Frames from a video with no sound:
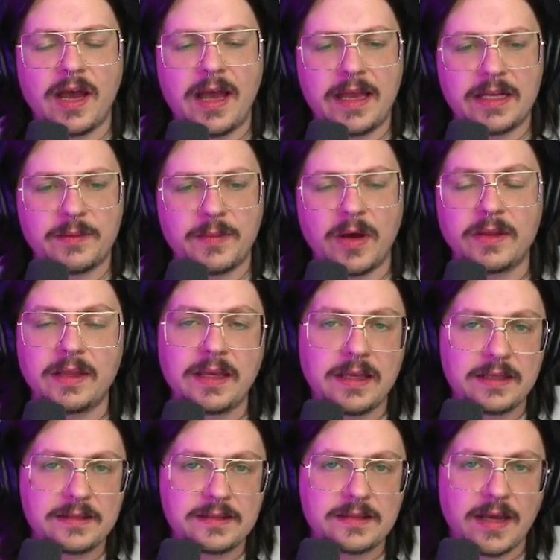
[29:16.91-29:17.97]
item on the
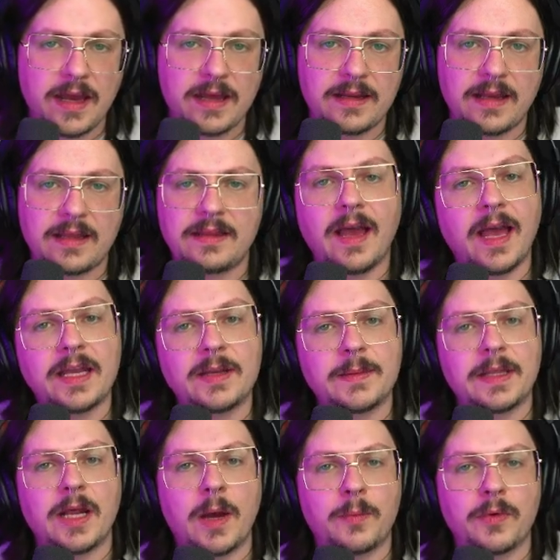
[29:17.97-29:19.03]
inside and the item
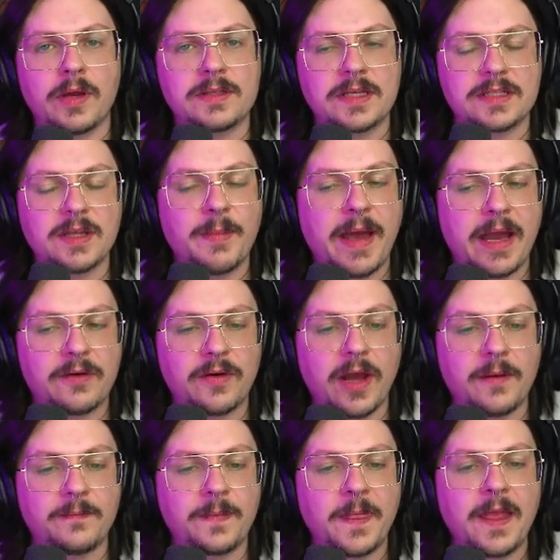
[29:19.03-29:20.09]
that operates as the
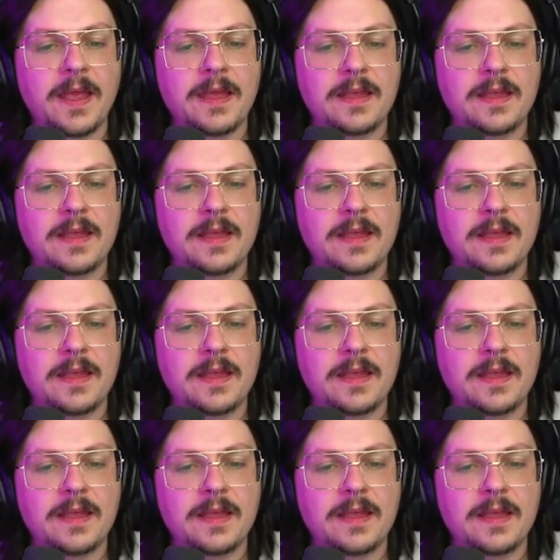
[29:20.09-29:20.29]
background.